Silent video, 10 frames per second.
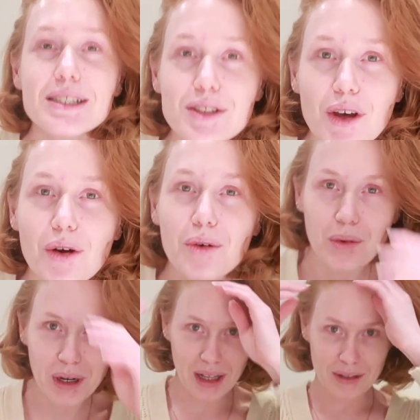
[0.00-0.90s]
So
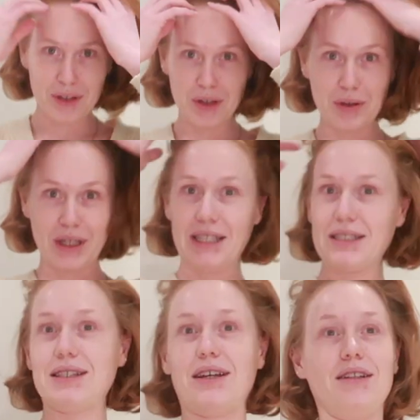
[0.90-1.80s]
what I'll do
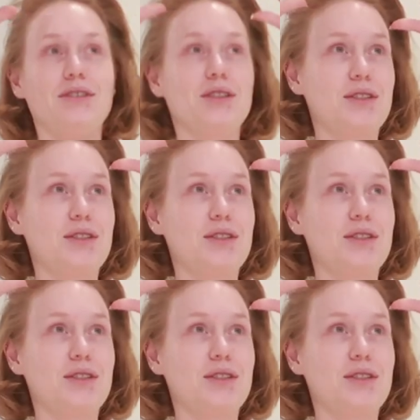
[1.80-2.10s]
is I'll